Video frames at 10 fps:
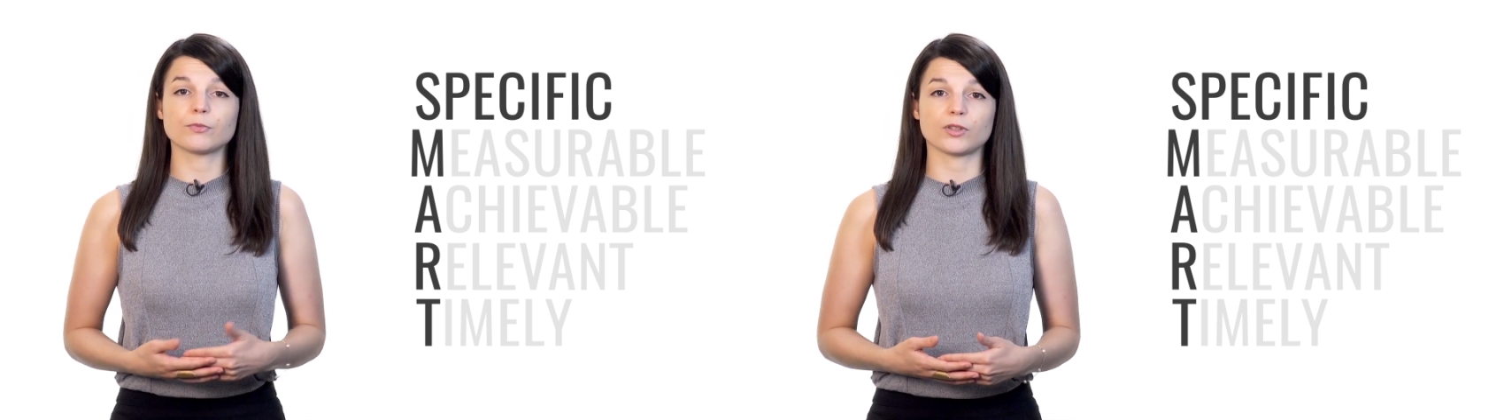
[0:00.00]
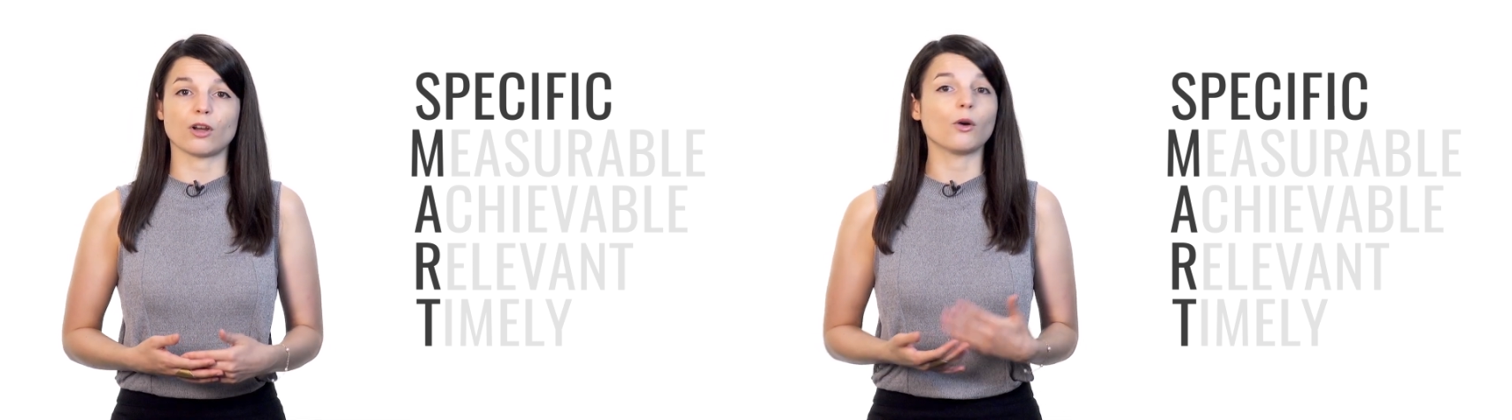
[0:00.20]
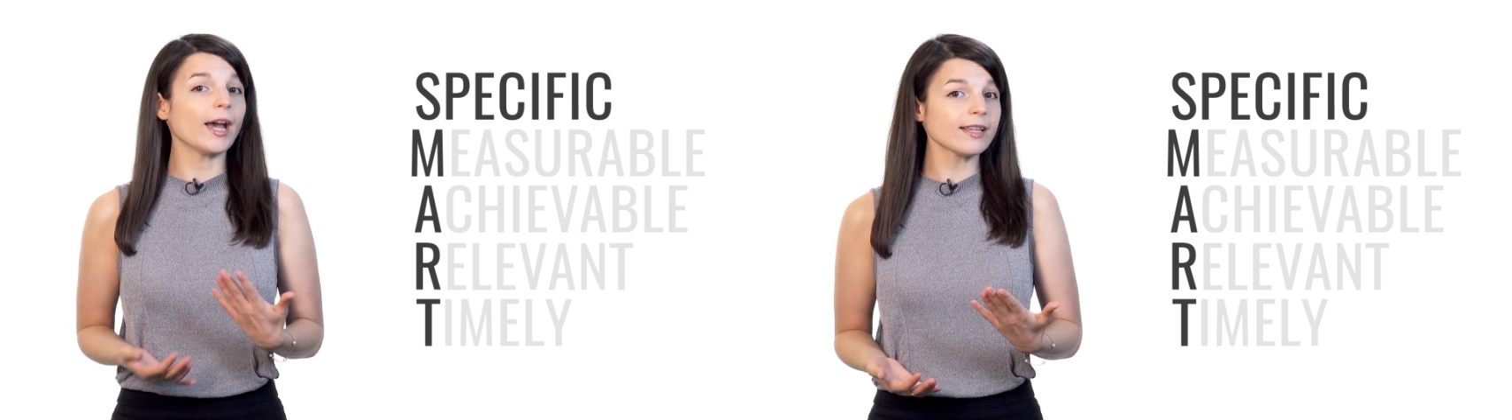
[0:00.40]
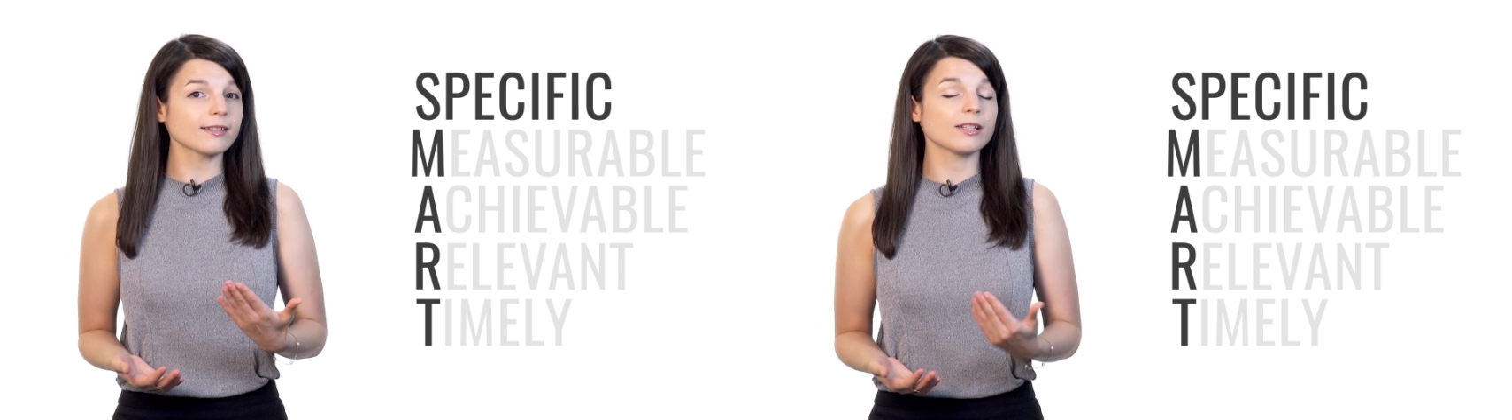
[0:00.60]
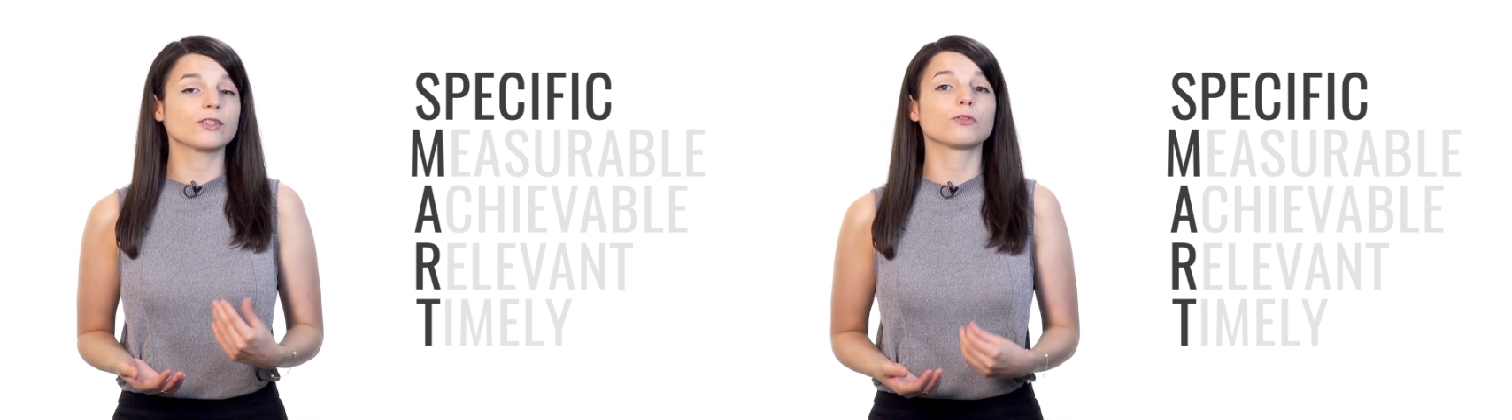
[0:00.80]
So
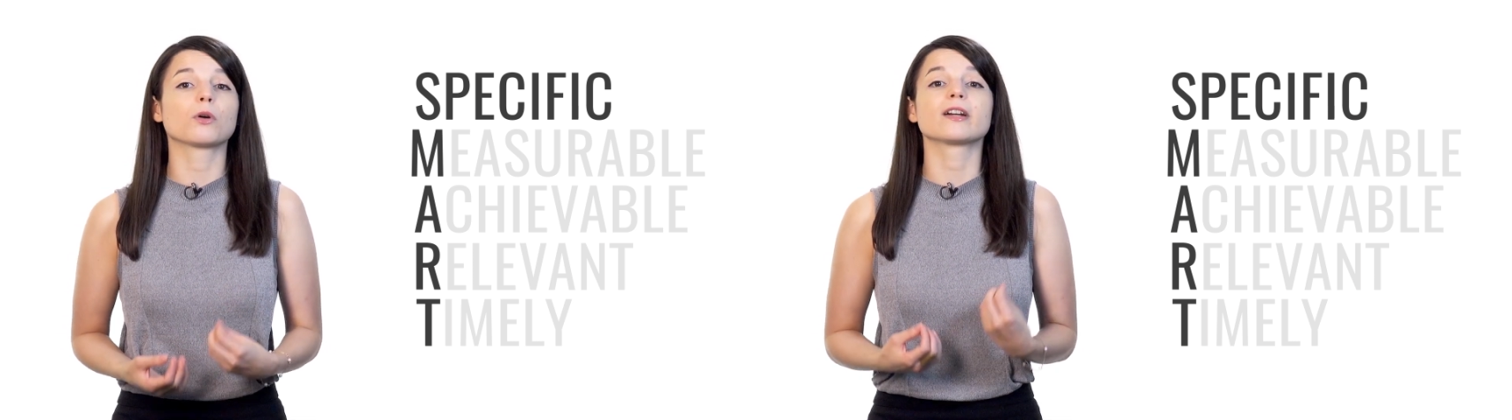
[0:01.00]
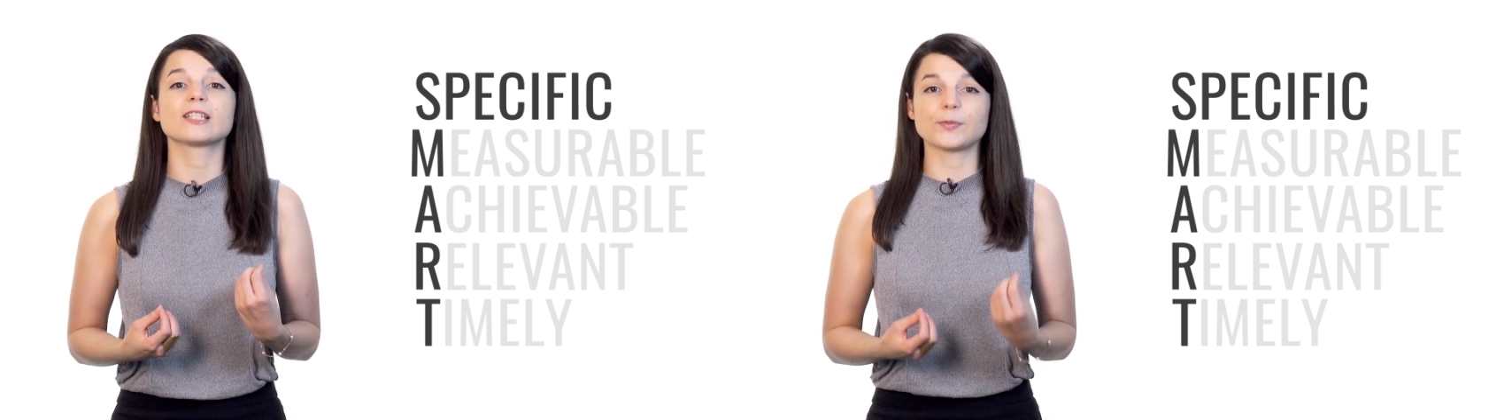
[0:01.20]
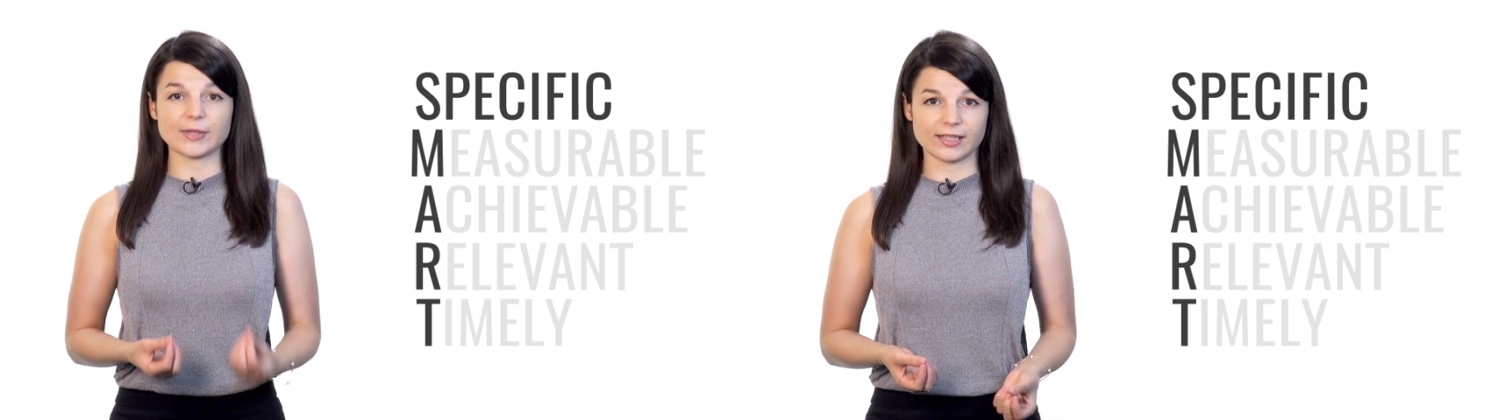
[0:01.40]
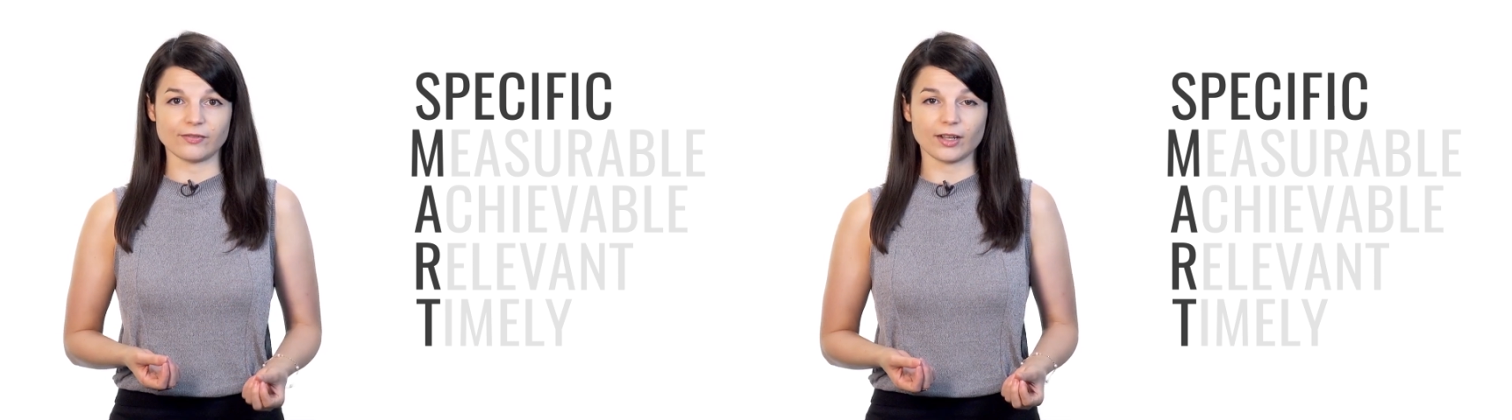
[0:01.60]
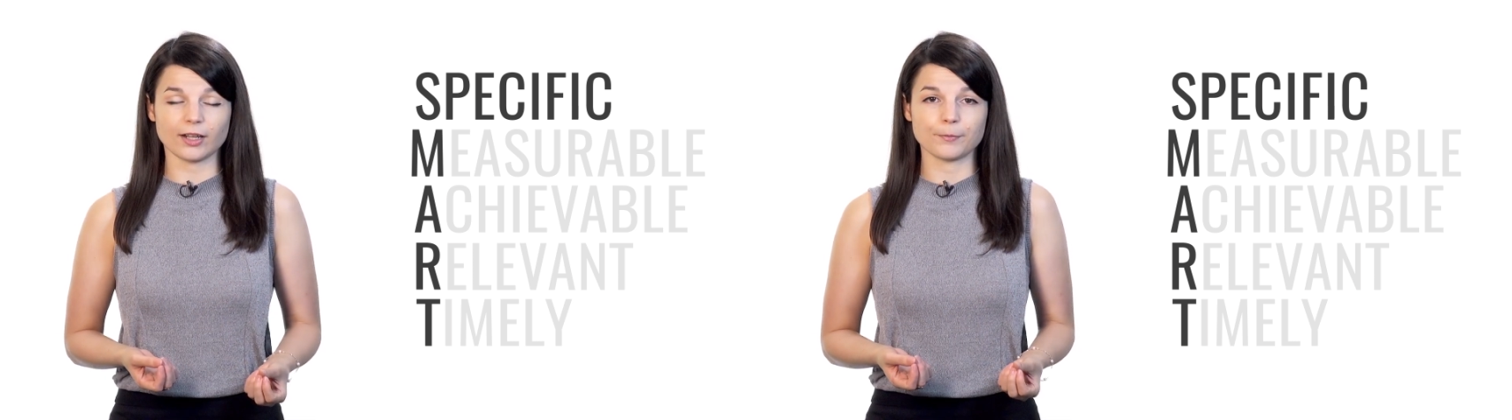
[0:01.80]
S is for
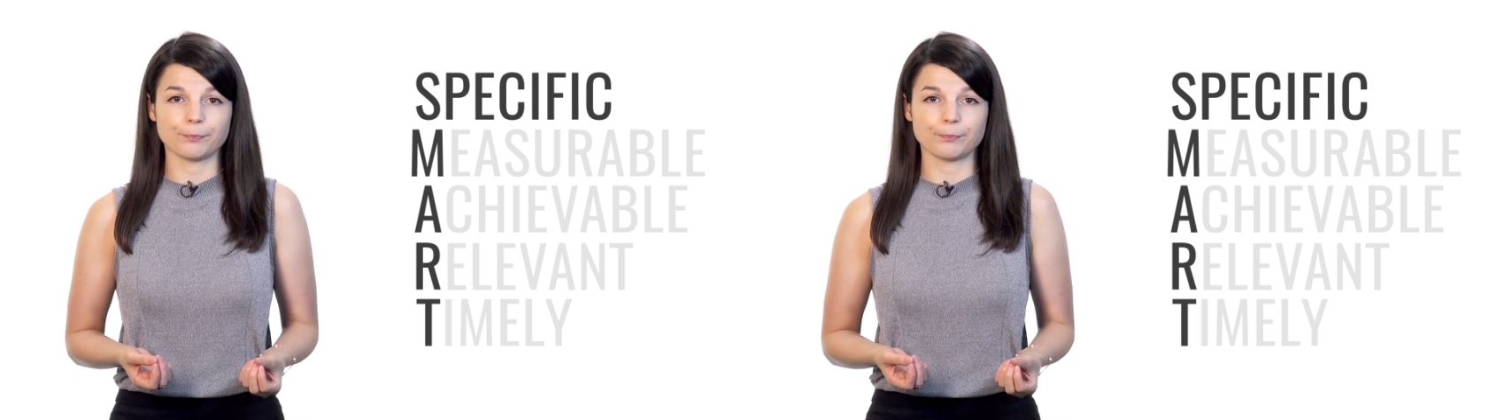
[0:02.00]
specific.